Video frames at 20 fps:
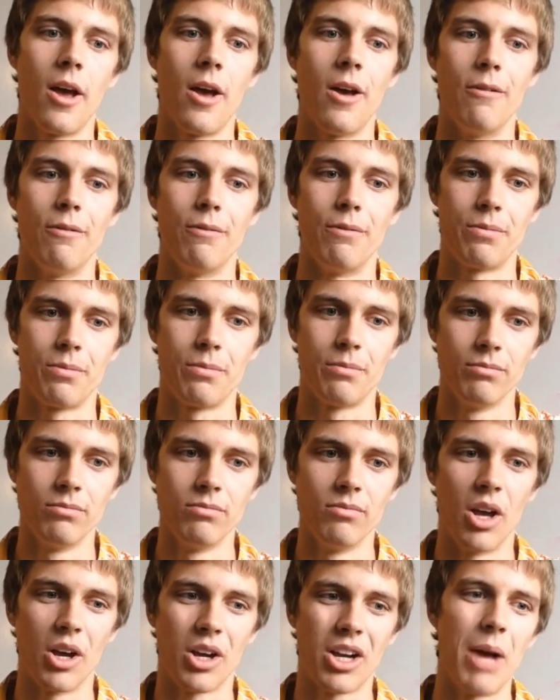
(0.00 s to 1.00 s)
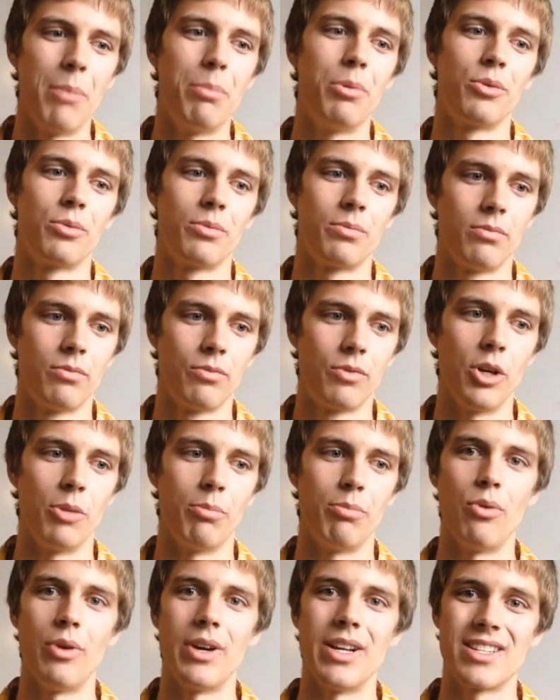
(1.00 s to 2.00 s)
of a couple
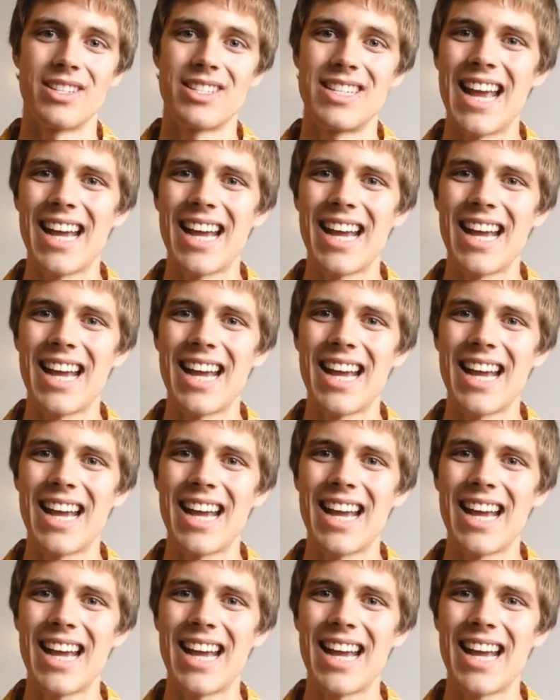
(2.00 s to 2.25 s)
real points.